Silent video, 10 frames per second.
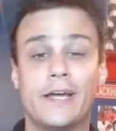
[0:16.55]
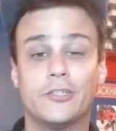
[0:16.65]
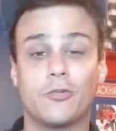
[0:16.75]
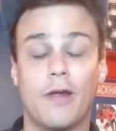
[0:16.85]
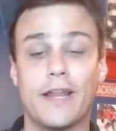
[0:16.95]

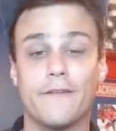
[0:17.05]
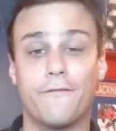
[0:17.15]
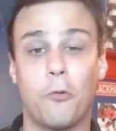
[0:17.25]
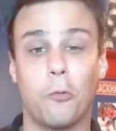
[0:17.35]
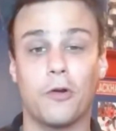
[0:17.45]
traded
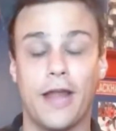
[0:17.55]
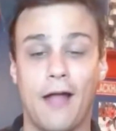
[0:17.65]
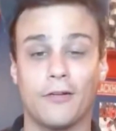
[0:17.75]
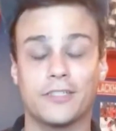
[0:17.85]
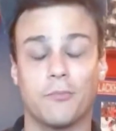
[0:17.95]
forward
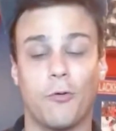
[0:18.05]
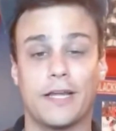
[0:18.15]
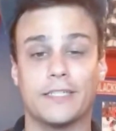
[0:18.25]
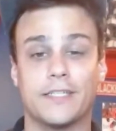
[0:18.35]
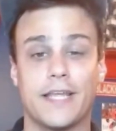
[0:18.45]
Alex
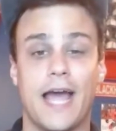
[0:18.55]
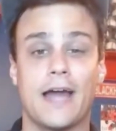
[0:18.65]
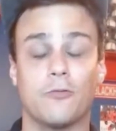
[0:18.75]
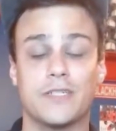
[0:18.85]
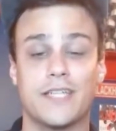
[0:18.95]
DeBrincat to the
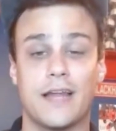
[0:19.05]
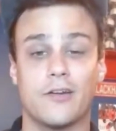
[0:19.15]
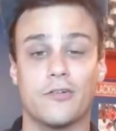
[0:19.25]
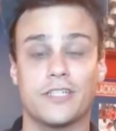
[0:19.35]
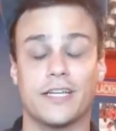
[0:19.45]
Ottawa
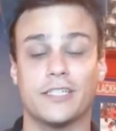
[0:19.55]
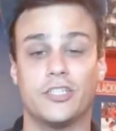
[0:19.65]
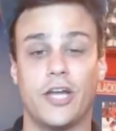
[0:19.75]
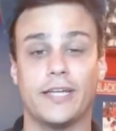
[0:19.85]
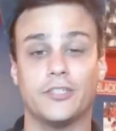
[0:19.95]
Senators in
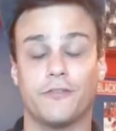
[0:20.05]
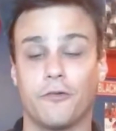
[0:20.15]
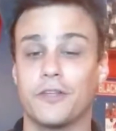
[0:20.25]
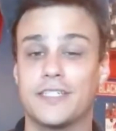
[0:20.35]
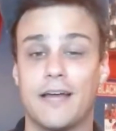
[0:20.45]
exchange
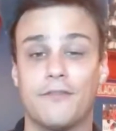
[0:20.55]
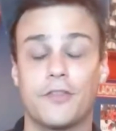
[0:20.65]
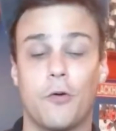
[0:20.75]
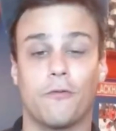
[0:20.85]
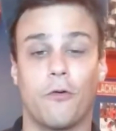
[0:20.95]
for the 7th
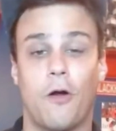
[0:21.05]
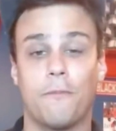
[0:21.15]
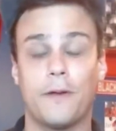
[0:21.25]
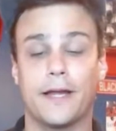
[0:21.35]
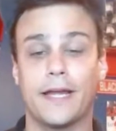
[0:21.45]
overall
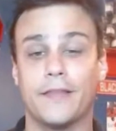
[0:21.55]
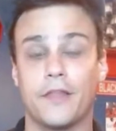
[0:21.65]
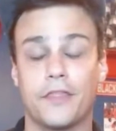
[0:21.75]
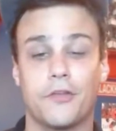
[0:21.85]
pick and the